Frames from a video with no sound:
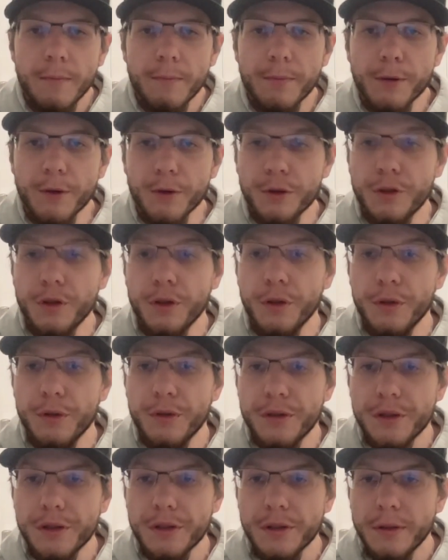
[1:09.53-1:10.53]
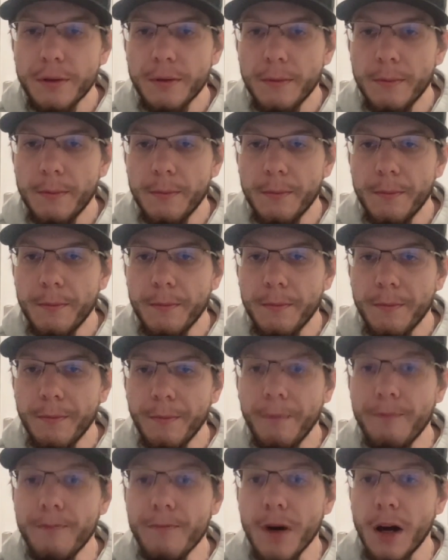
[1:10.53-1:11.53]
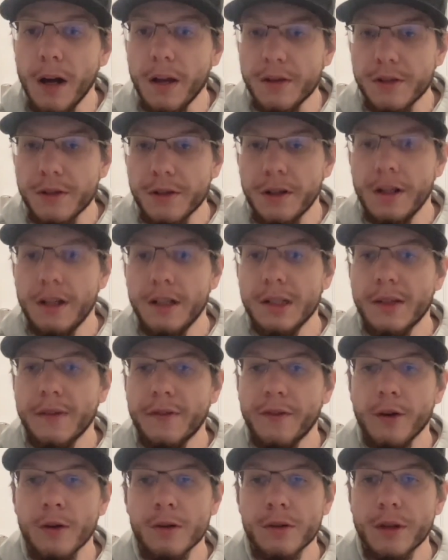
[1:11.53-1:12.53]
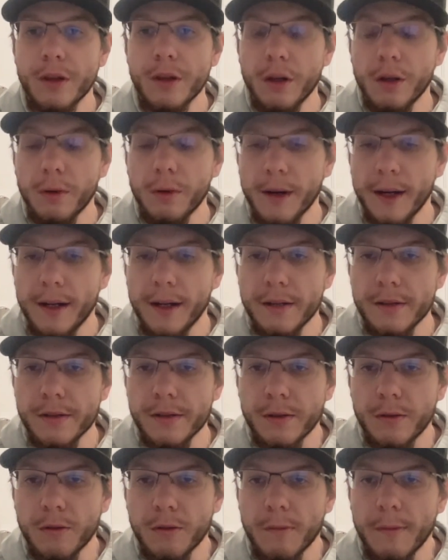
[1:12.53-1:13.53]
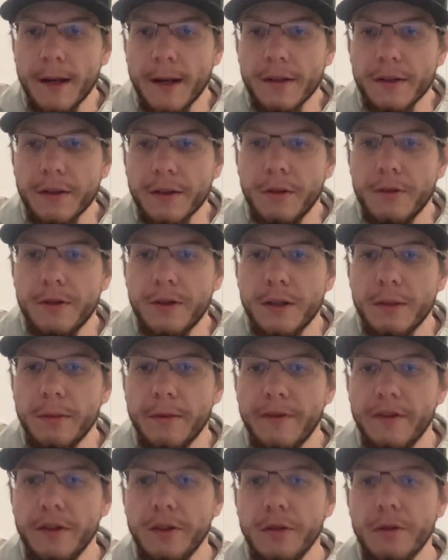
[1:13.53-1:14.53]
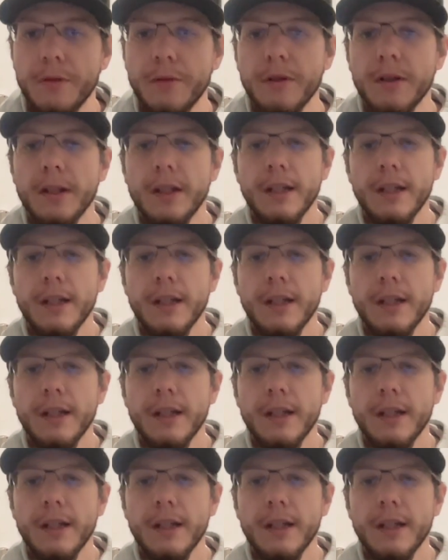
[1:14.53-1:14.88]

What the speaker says: produce much in his first go-around as the quarterback's coach at WVU.